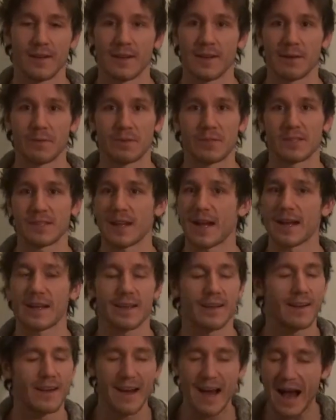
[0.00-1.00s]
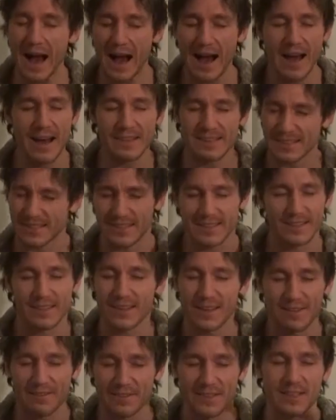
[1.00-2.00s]
I was just like, I still
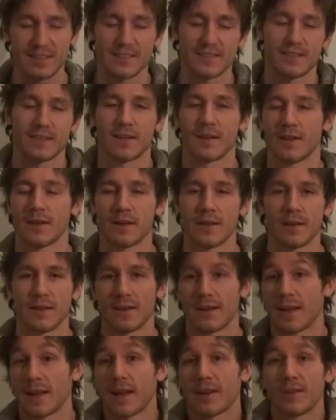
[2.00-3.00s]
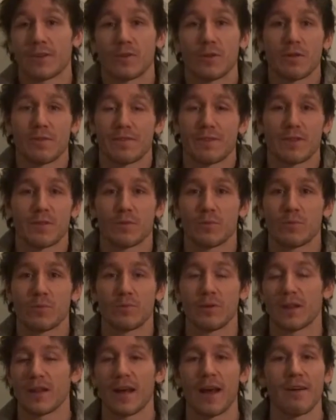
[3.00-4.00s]
love this. And I don't know if it
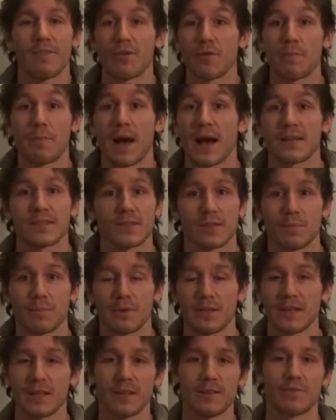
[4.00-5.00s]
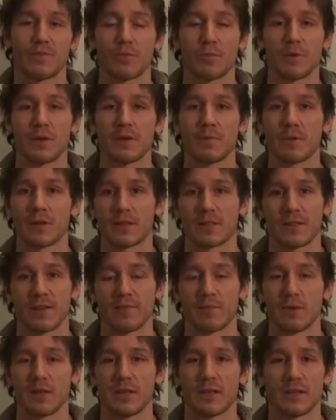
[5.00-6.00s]
will ever pass completely for me, because I've
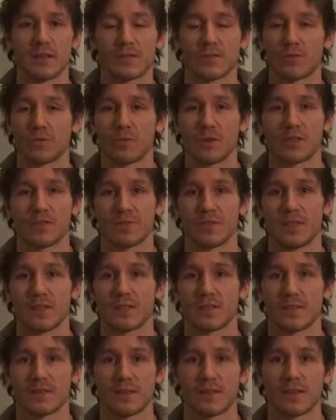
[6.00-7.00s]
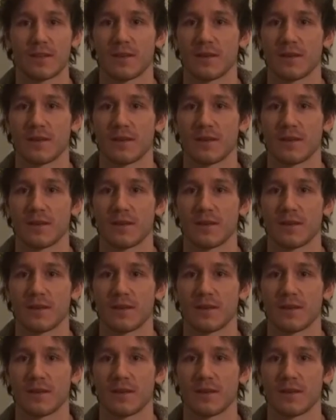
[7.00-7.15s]
been eating so much of this